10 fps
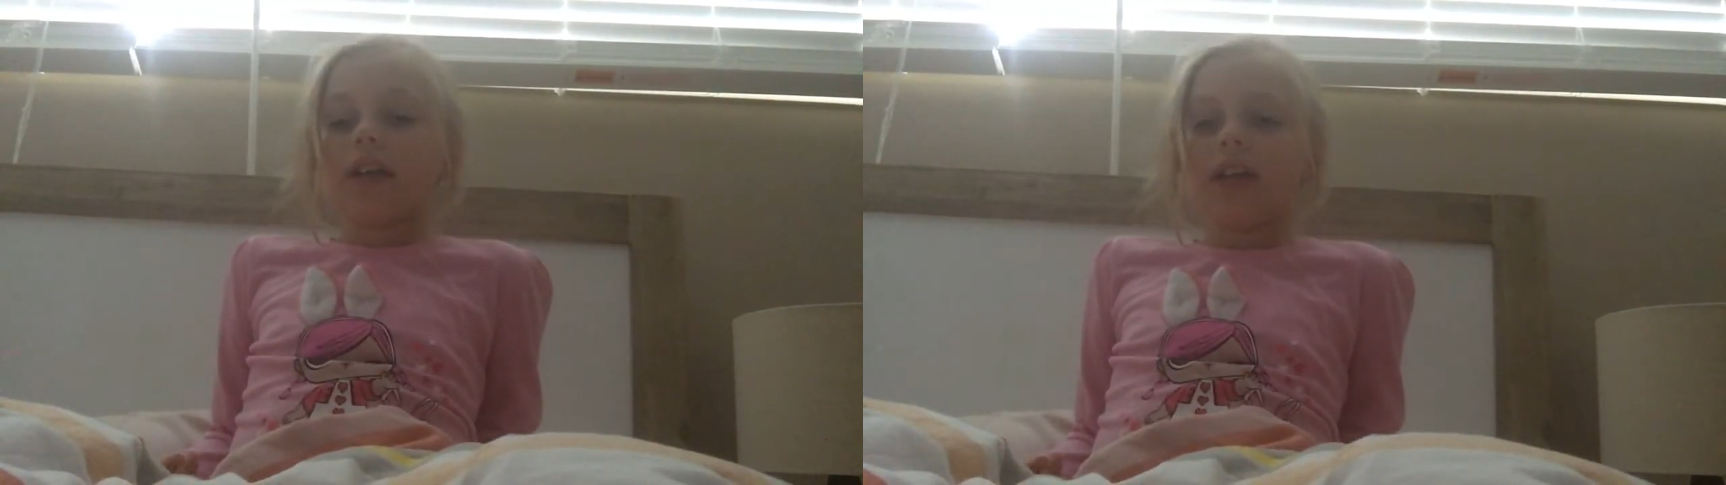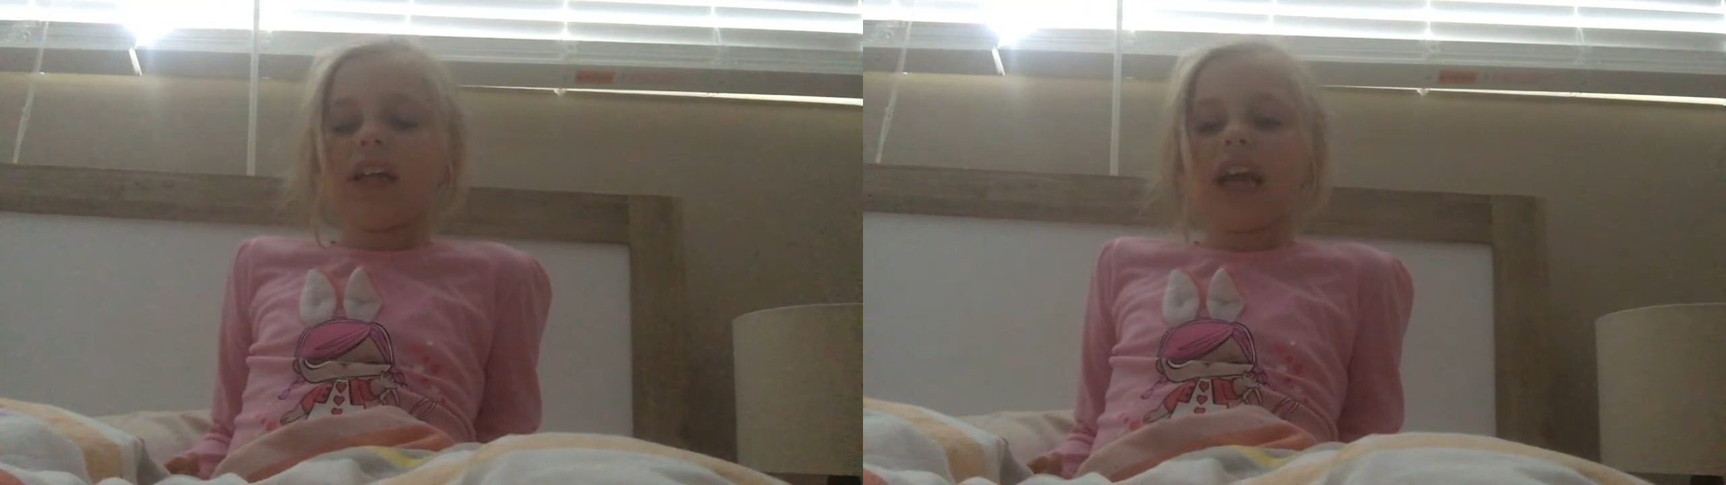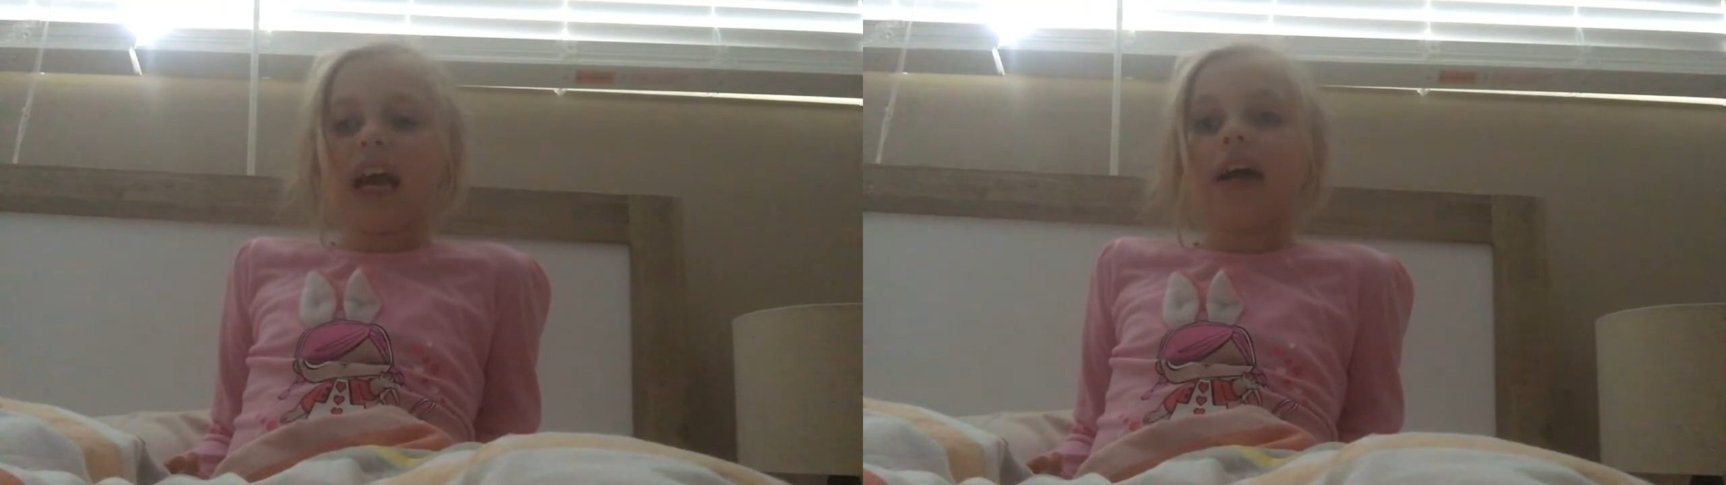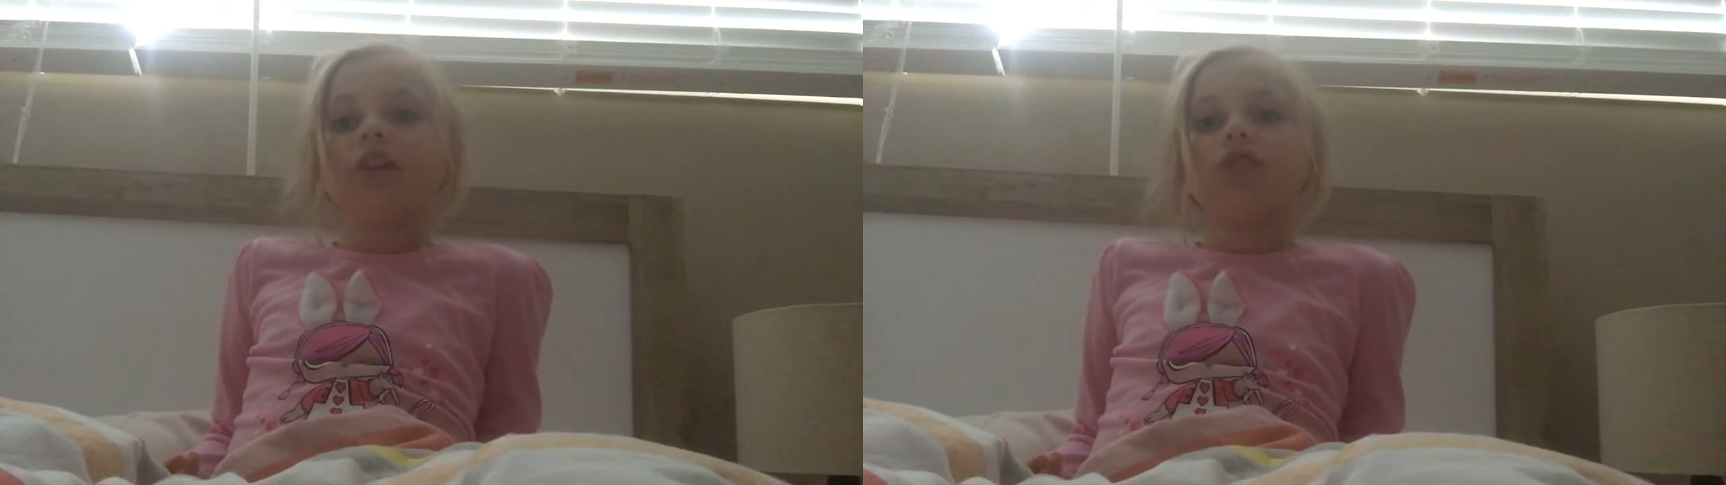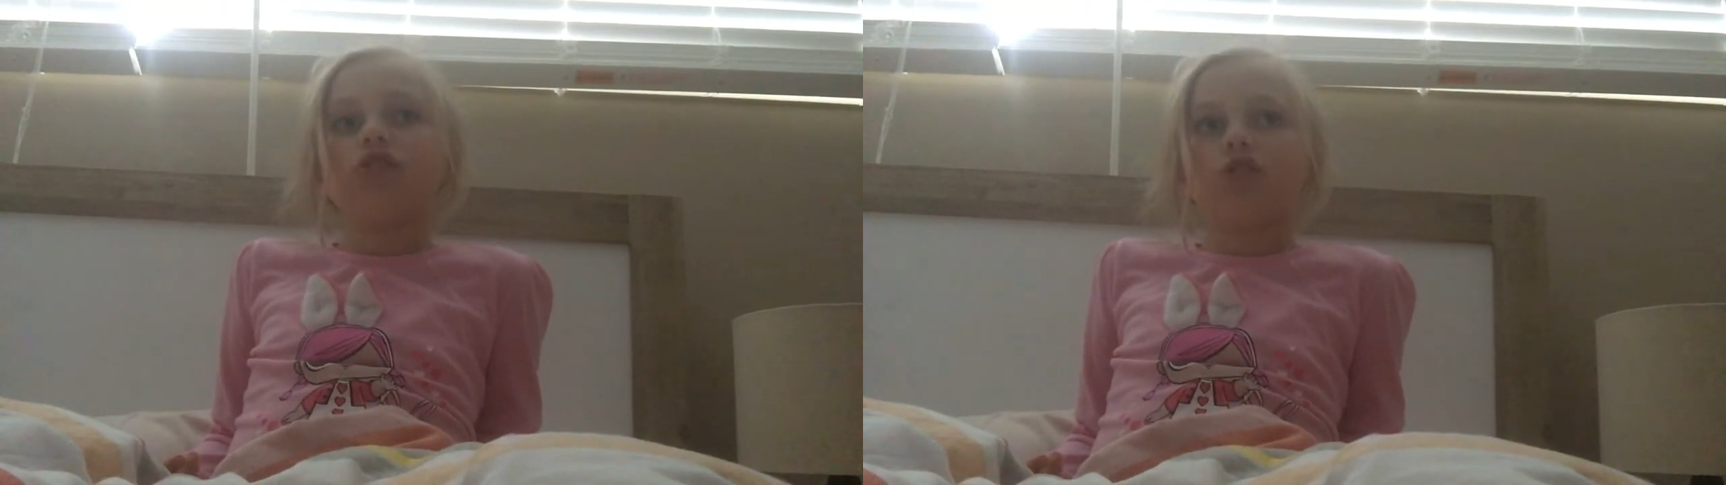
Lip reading: it had a